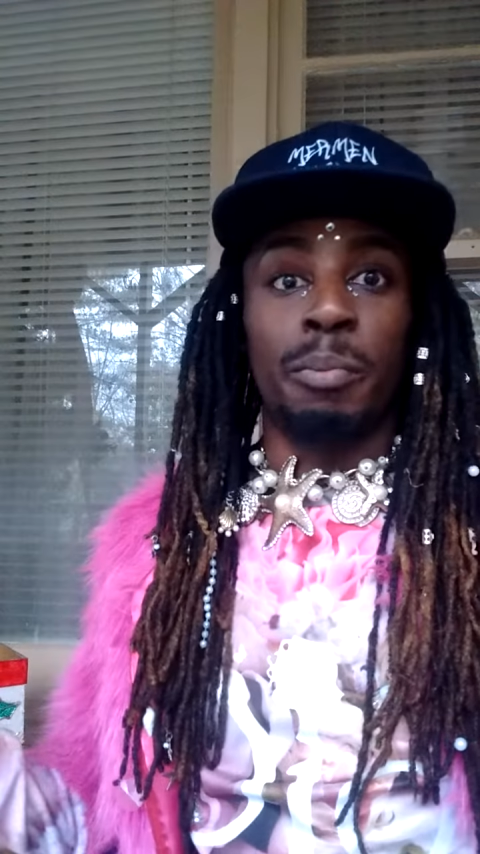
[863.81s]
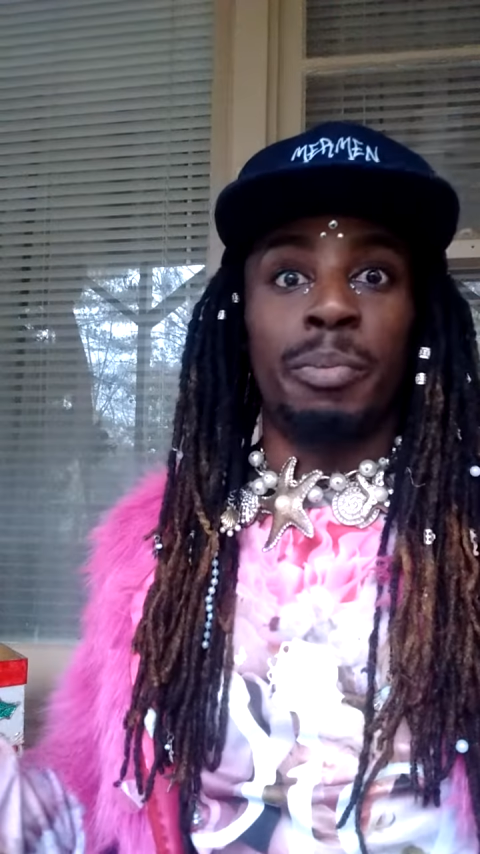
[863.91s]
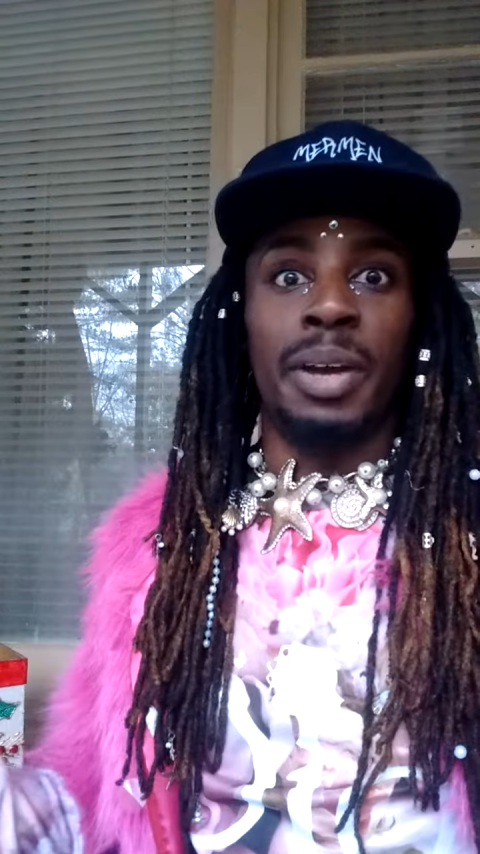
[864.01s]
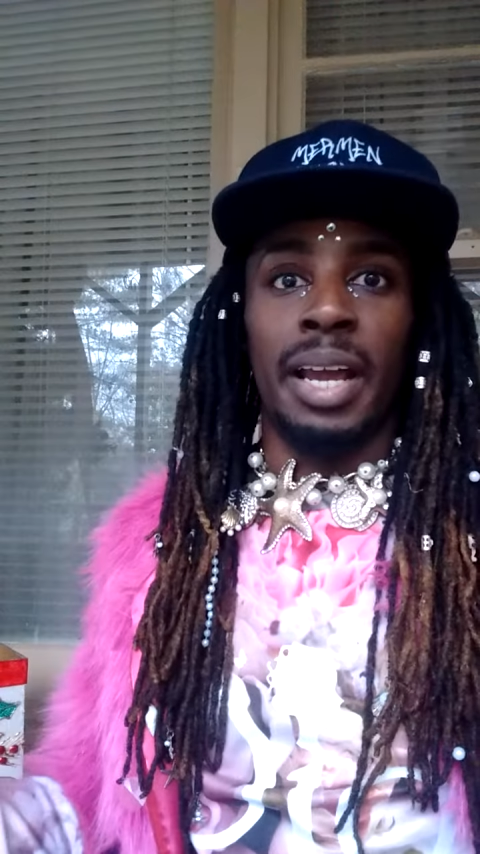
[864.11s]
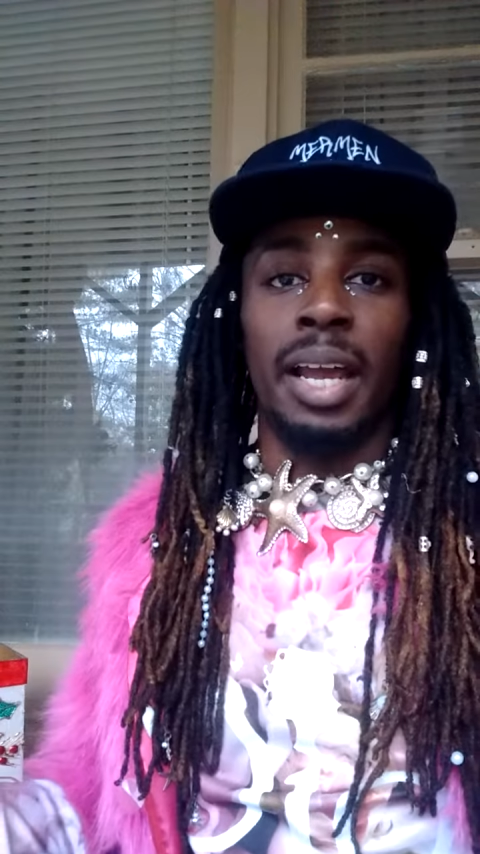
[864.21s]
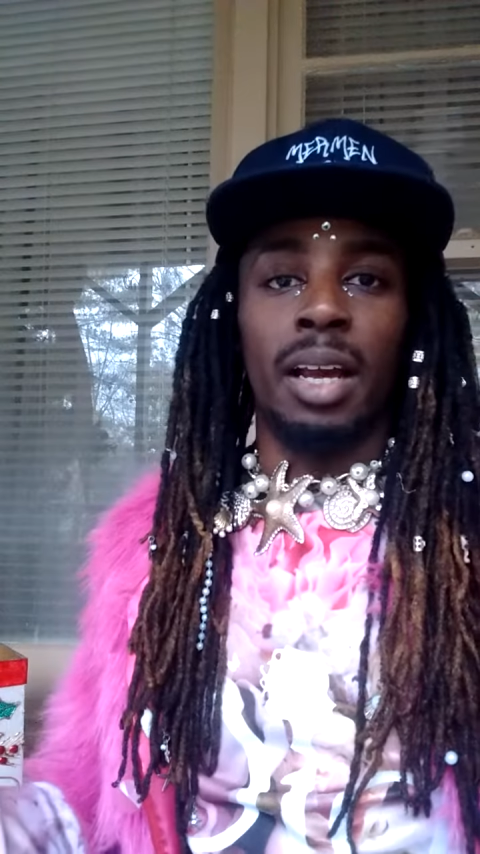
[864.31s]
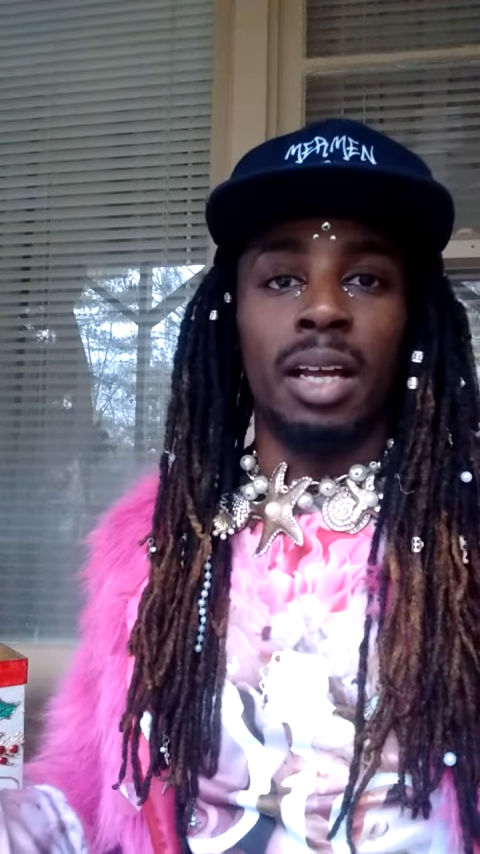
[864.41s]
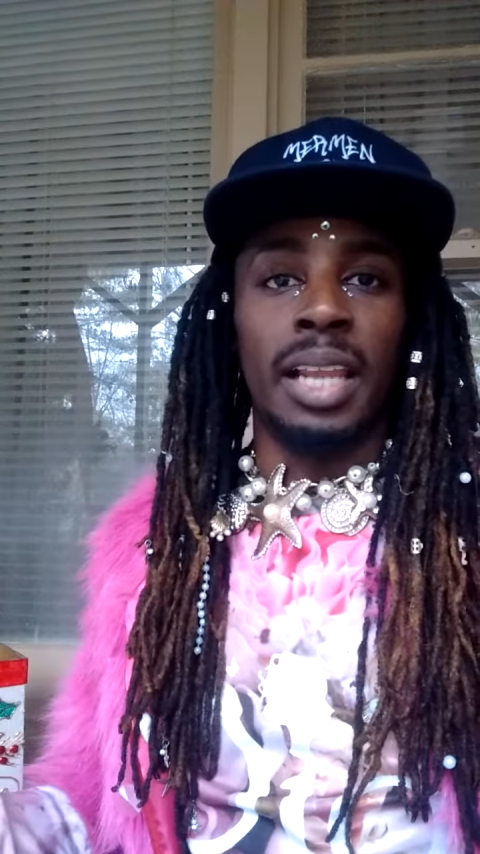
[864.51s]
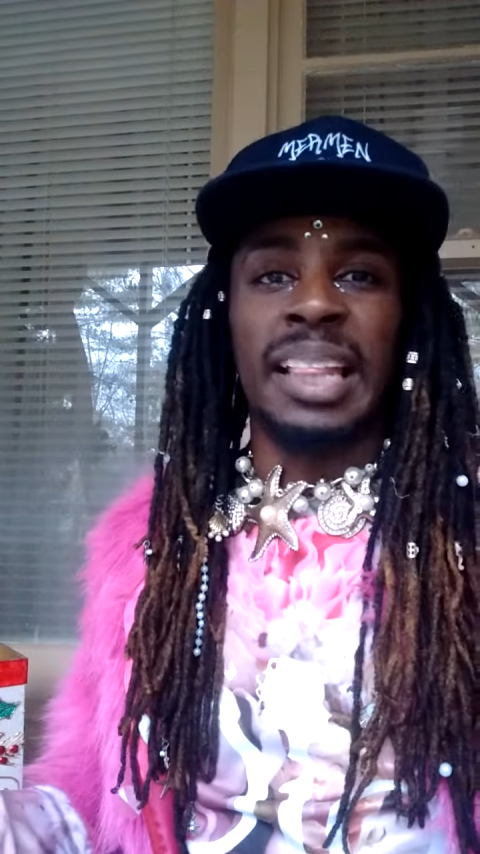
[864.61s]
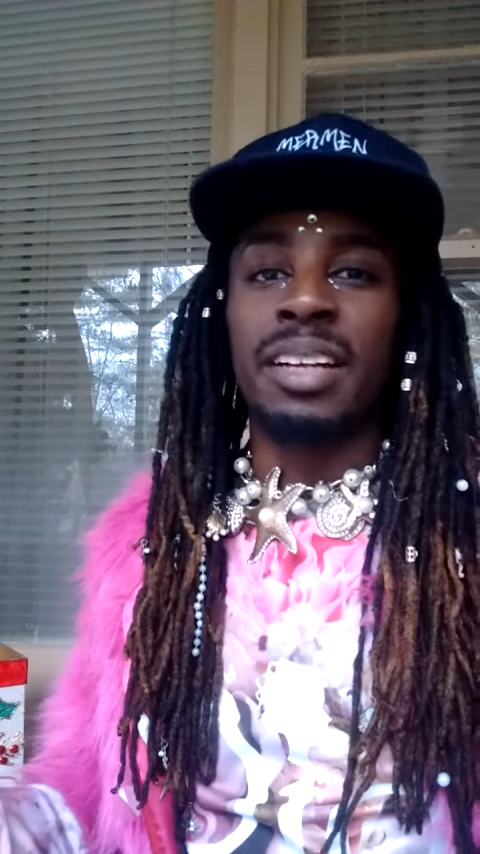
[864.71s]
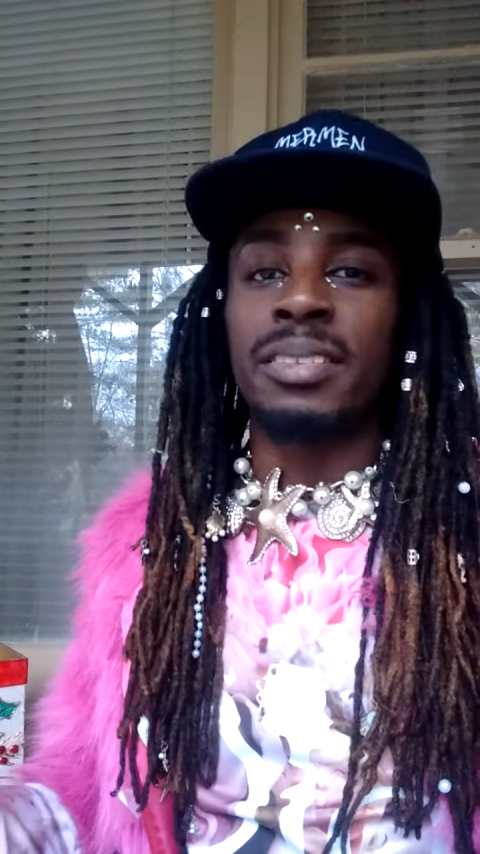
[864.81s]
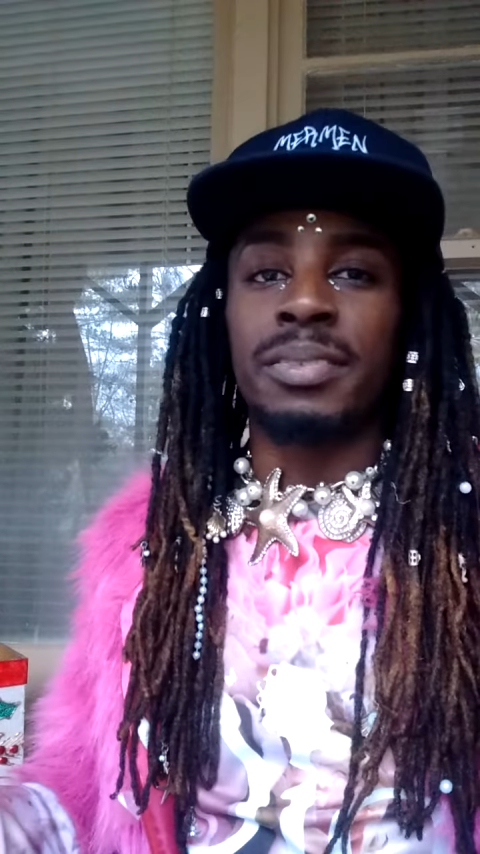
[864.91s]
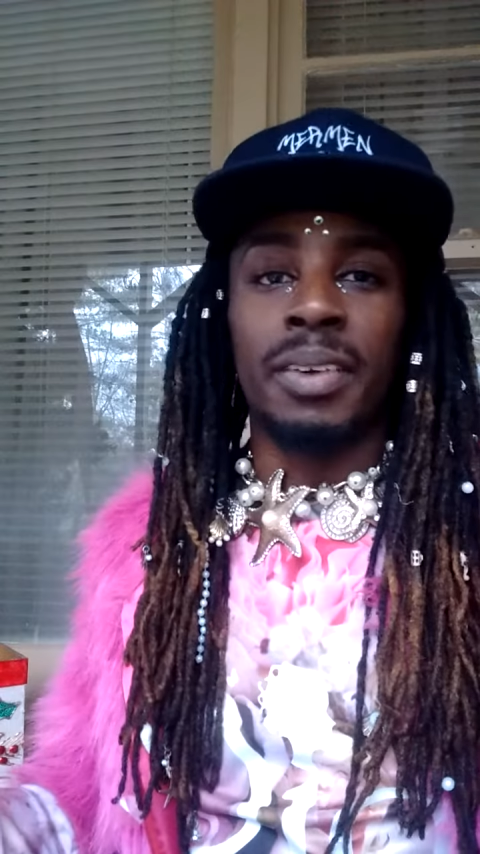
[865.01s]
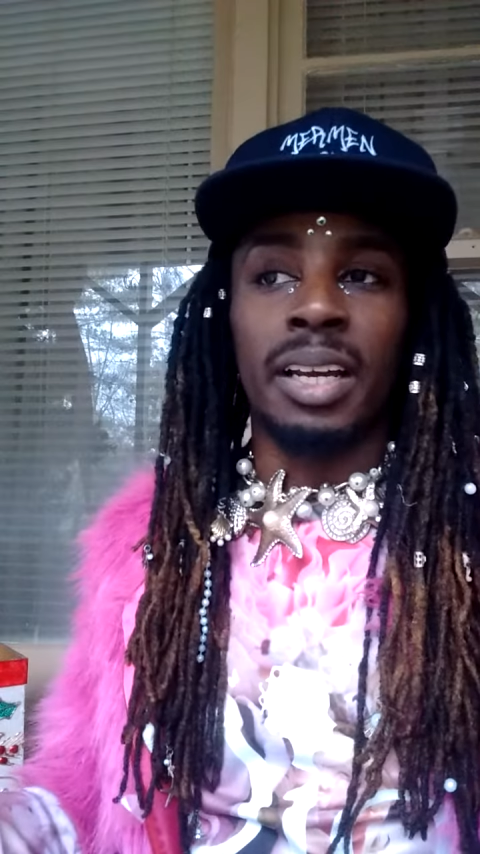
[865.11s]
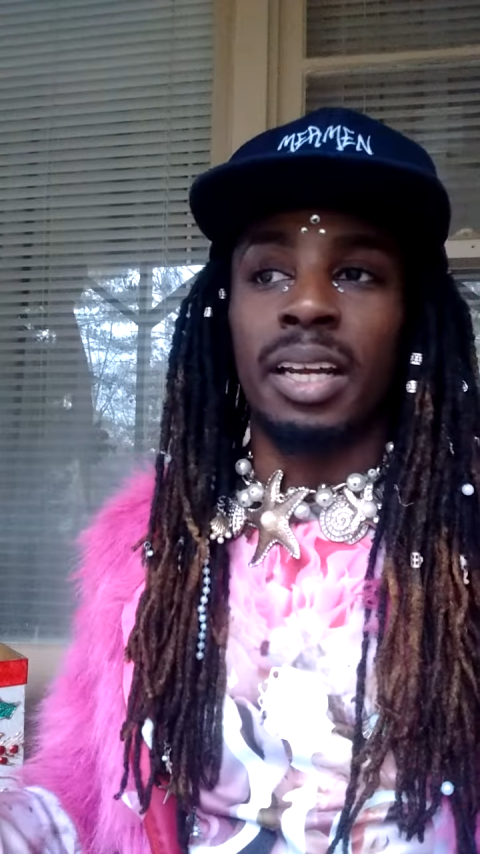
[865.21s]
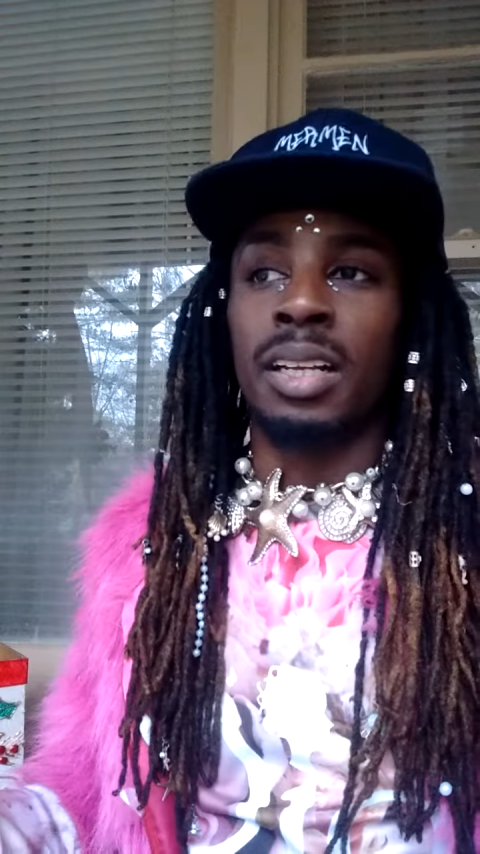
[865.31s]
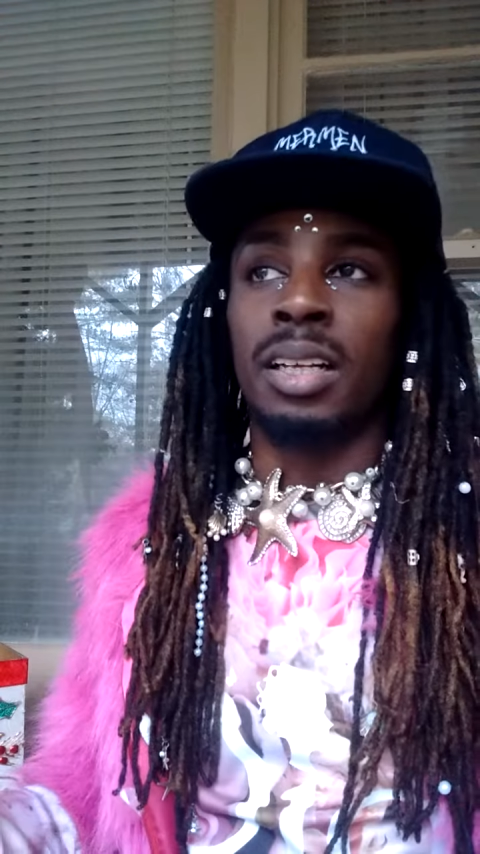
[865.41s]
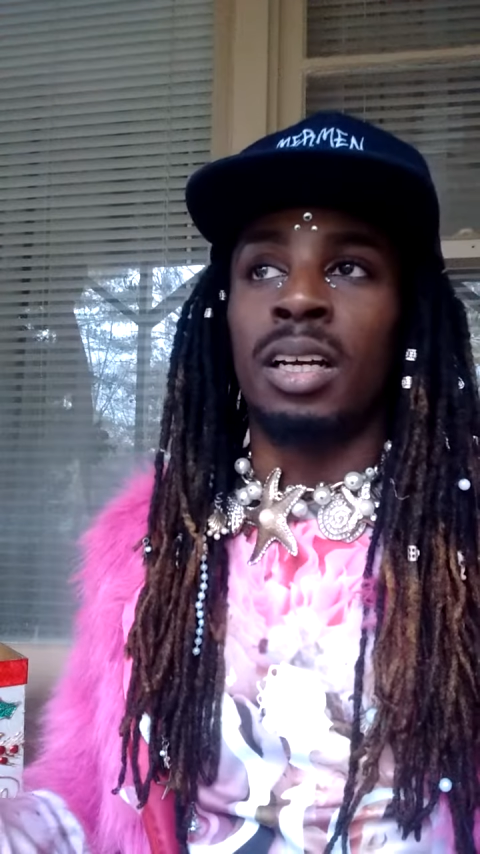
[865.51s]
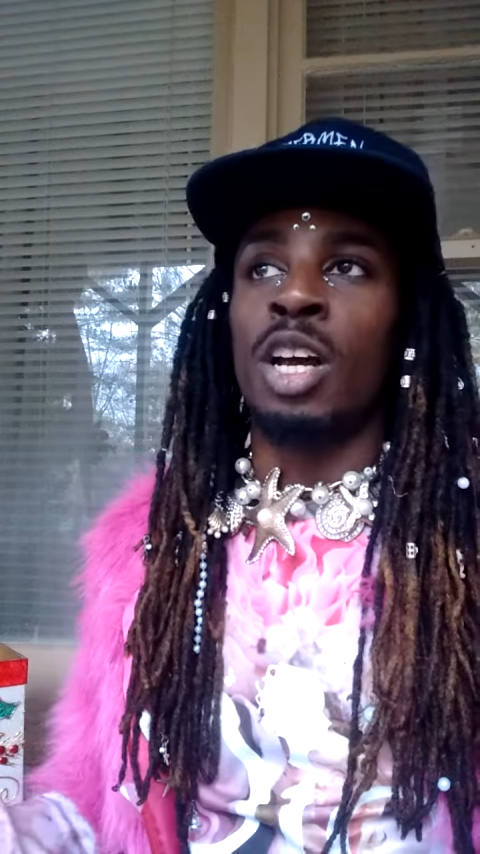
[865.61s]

big. Like, this fucking,